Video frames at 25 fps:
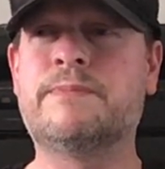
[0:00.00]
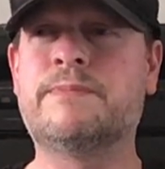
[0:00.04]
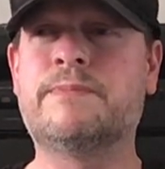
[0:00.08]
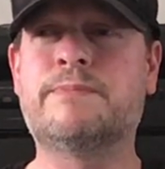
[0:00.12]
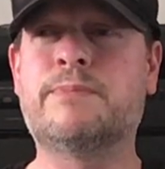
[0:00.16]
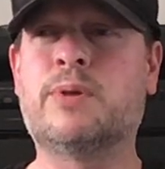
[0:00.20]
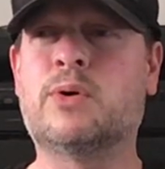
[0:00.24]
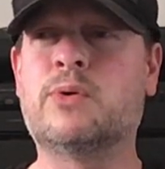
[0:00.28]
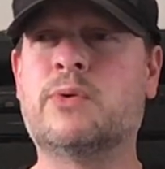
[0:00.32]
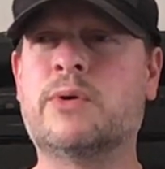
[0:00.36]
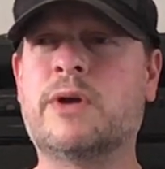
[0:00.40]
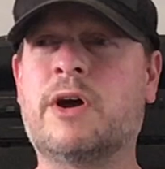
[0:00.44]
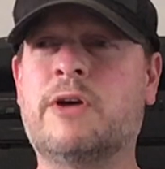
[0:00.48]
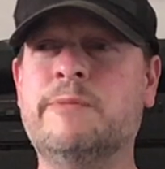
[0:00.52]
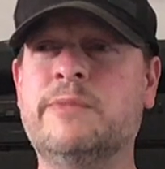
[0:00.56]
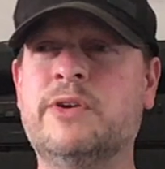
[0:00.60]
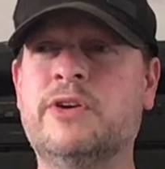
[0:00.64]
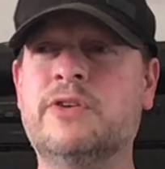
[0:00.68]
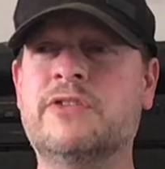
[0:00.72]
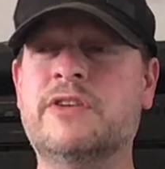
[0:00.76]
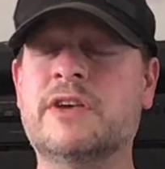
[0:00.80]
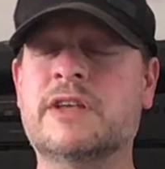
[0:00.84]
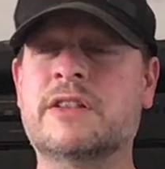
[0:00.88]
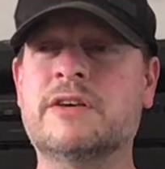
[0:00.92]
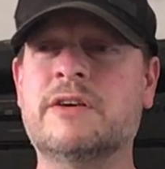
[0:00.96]
porno
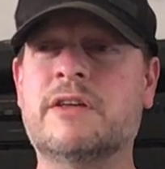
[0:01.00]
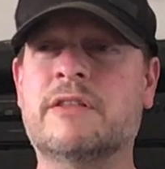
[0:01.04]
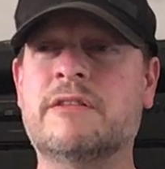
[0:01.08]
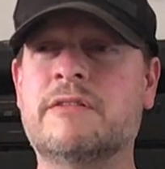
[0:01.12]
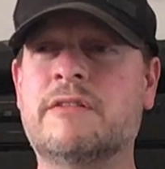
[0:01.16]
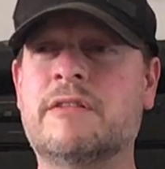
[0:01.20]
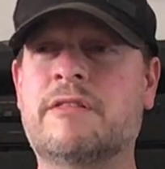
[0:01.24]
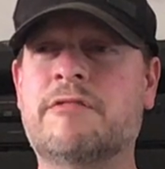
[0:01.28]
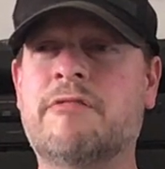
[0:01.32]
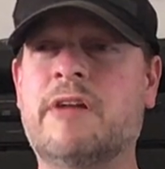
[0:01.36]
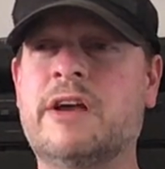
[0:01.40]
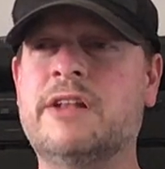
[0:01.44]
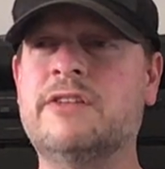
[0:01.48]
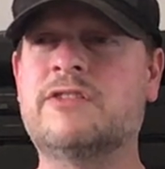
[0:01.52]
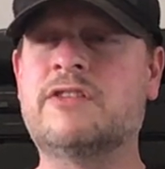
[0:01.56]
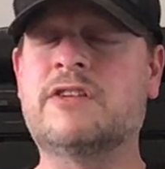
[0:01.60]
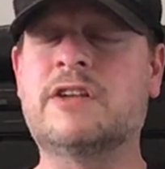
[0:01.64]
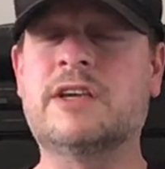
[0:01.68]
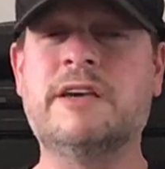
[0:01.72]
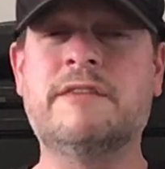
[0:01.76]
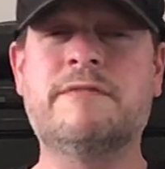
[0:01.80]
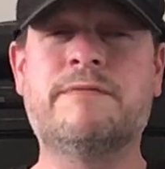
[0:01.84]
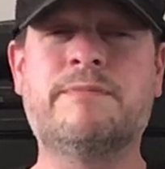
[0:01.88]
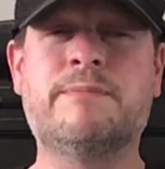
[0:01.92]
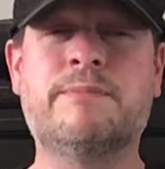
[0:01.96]
music that threatens to
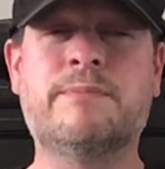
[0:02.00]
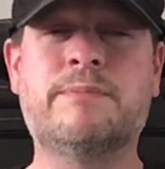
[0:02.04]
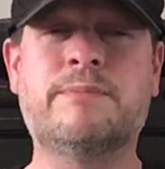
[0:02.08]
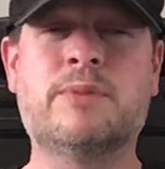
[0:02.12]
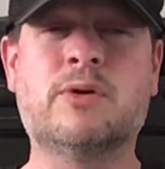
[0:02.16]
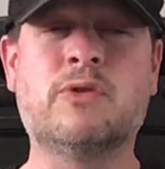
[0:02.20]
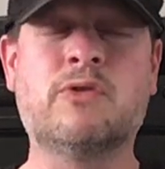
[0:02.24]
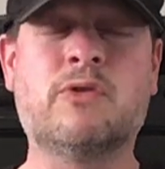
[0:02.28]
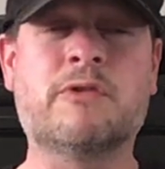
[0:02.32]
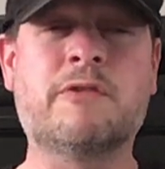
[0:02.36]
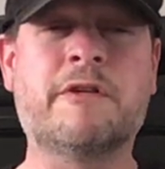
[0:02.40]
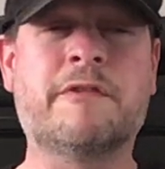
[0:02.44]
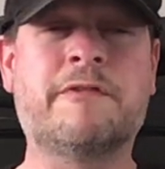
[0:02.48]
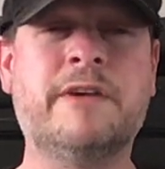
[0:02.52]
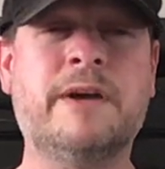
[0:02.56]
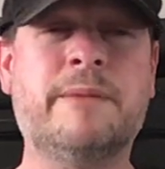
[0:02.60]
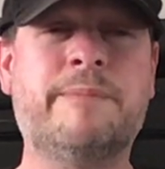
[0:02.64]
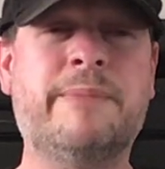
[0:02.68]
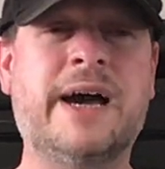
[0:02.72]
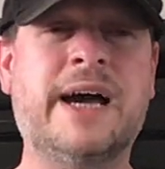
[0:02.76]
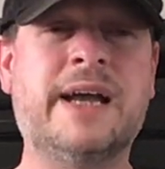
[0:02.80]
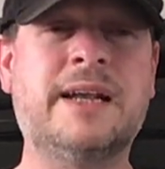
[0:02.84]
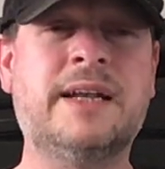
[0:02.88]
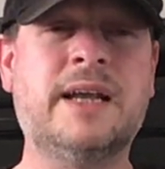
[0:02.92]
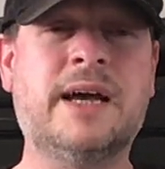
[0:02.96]
give pornography a
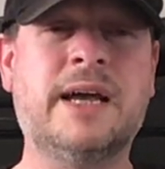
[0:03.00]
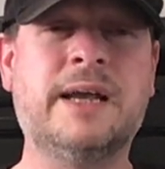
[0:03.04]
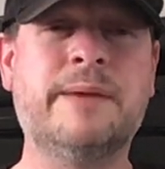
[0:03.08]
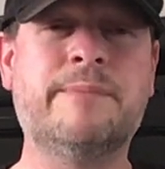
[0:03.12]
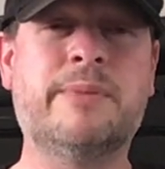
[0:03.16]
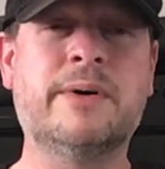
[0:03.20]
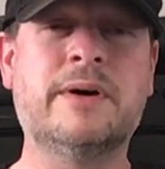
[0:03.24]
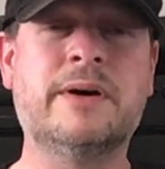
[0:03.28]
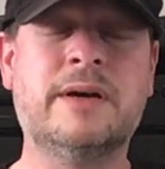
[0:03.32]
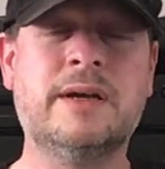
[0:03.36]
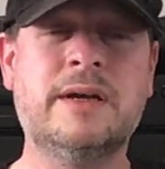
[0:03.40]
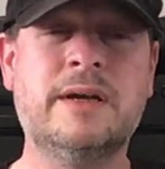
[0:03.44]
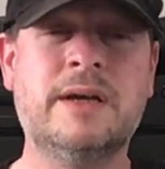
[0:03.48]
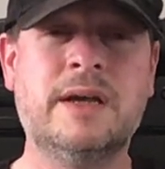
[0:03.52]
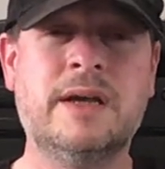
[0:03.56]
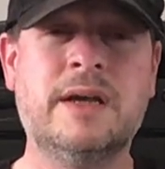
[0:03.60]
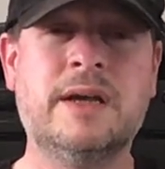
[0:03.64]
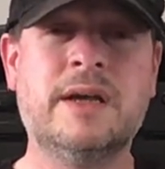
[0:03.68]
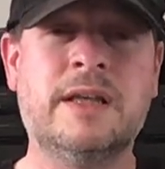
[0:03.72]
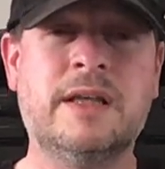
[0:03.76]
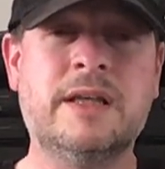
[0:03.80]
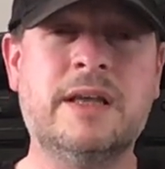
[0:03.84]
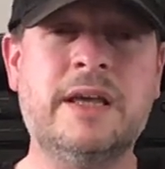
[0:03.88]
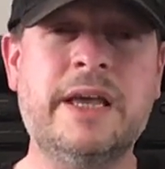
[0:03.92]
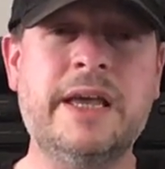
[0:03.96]
bad name, but
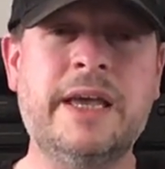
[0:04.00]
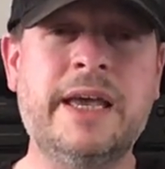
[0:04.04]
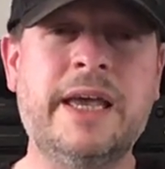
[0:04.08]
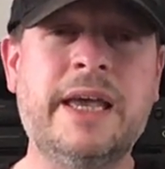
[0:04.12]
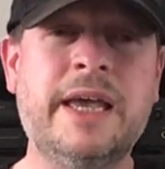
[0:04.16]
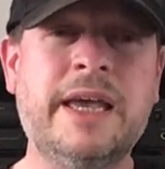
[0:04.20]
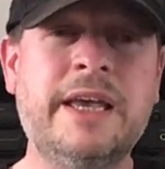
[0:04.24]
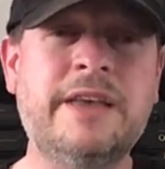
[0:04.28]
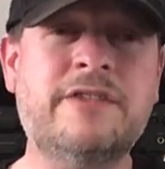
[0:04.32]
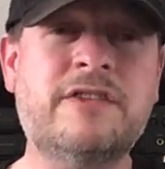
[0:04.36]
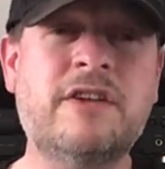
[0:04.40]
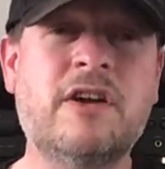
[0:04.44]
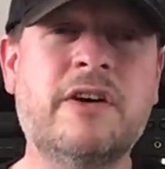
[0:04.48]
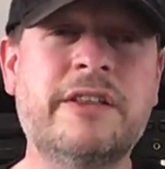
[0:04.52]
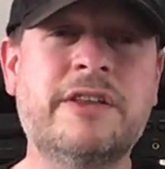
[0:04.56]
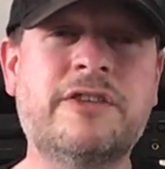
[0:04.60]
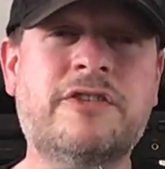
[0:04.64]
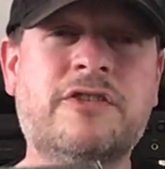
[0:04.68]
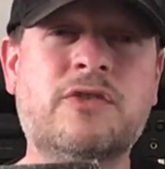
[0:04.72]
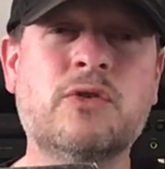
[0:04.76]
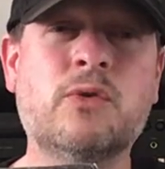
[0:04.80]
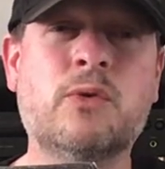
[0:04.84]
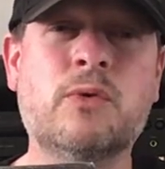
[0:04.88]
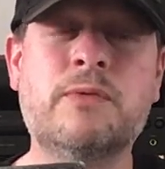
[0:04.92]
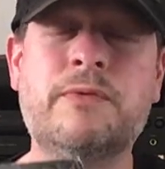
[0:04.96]
it is like this
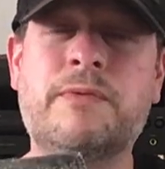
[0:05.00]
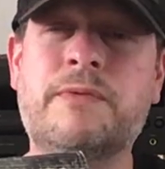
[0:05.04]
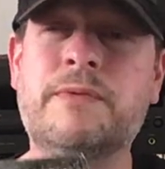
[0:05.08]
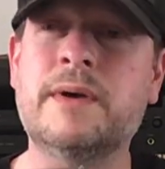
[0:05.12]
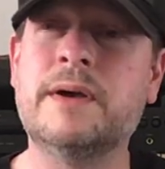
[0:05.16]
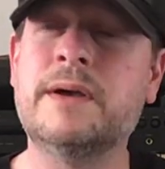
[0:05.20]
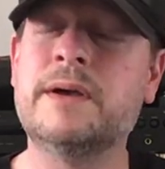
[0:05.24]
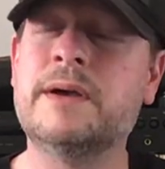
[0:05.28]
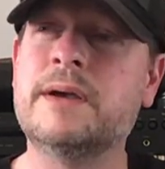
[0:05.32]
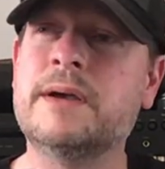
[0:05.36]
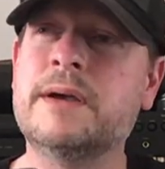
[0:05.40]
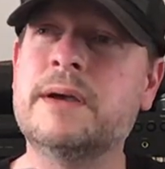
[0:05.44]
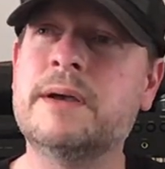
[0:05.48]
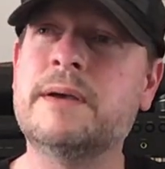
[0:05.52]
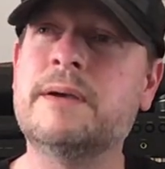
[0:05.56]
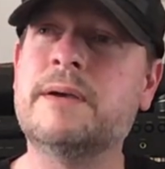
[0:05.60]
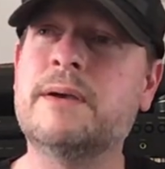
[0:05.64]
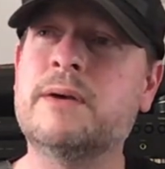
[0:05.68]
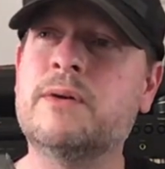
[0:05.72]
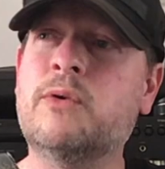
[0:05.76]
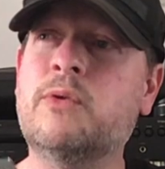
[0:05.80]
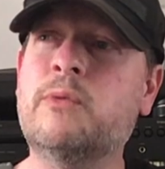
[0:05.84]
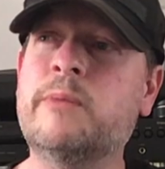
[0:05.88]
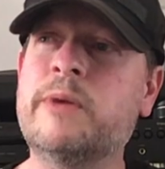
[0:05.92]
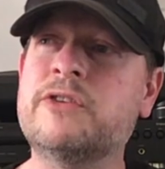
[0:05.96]
sort of
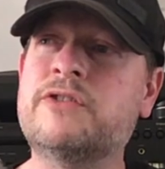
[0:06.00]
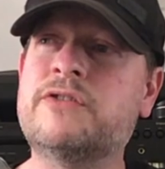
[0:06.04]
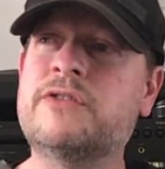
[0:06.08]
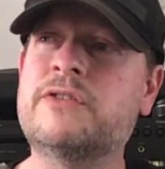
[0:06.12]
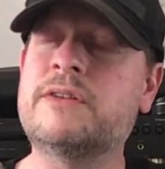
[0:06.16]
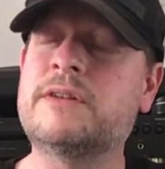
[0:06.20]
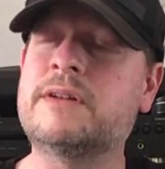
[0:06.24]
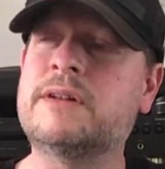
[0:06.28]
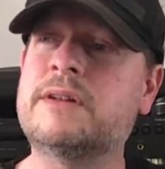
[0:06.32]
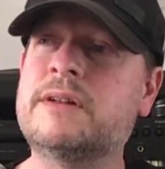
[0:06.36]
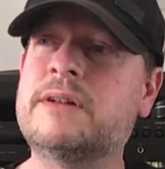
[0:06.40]
almost